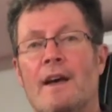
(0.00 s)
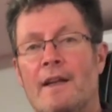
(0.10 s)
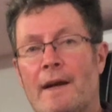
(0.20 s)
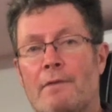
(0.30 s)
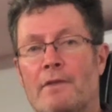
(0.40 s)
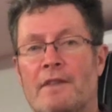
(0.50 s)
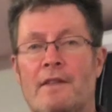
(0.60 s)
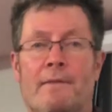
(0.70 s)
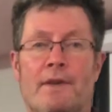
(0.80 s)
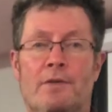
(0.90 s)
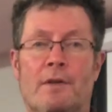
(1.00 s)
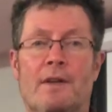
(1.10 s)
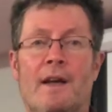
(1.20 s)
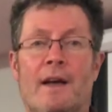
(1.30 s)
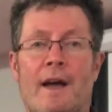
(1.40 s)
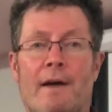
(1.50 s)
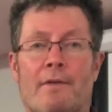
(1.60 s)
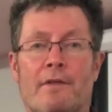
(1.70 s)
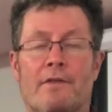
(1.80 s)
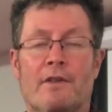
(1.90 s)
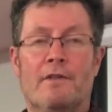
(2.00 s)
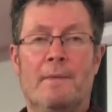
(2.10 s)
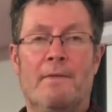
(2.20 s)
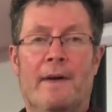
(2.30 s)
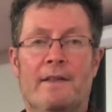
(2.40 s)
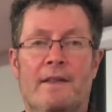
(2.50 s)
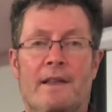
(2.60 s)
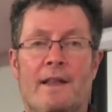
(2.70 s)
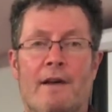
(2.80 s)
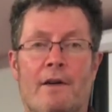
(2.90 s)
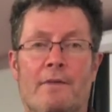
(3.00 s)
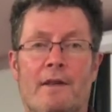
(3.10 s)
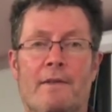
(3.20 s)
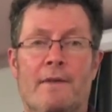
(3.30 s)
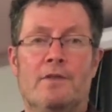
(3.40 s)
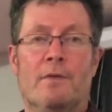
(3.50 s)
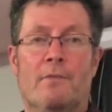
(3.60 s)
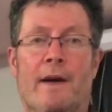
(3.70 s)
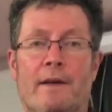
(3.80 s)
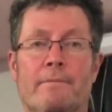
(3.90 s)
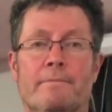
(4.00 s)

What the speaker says: And everyone's individual, everyone is going to be affected in their own individual way.